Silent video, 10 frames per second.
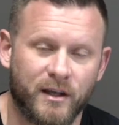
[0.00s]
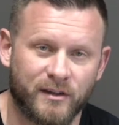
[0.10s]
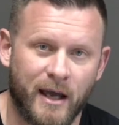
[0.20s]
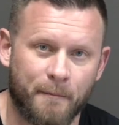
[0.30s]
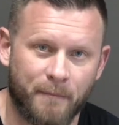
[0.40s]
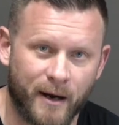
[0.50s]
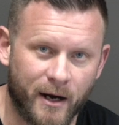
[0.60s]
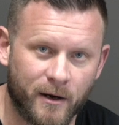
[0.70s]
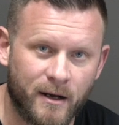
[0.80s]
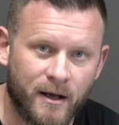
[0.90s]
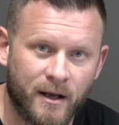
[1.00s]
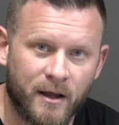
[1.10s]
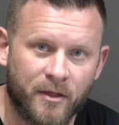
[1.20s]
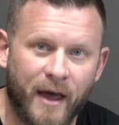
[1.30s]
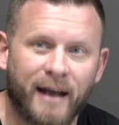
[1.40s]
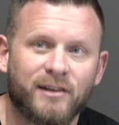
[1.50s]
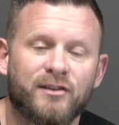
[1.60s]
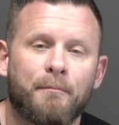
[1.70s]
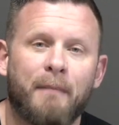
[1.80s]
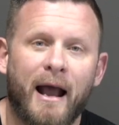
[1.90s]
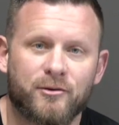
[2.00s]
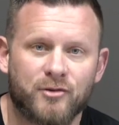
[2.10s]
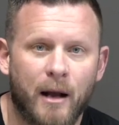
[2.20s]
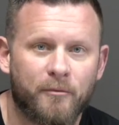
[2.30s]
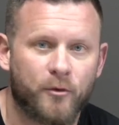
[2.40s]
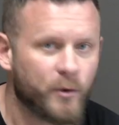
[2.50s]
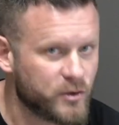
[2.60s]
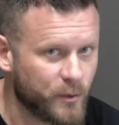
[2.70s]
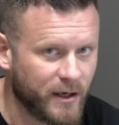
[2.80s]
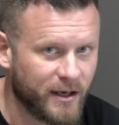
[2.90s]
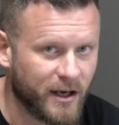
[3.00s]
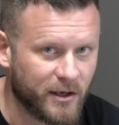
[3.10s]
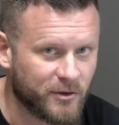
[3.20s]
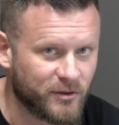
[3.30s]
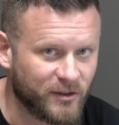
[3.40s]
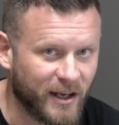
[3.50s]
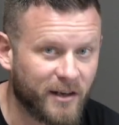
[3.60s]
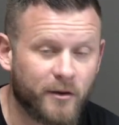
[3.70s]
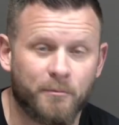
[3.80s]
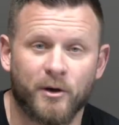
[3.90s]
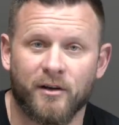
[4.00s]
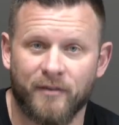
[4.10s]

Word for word: his empire, that is the backdrop for which we need to understand the book of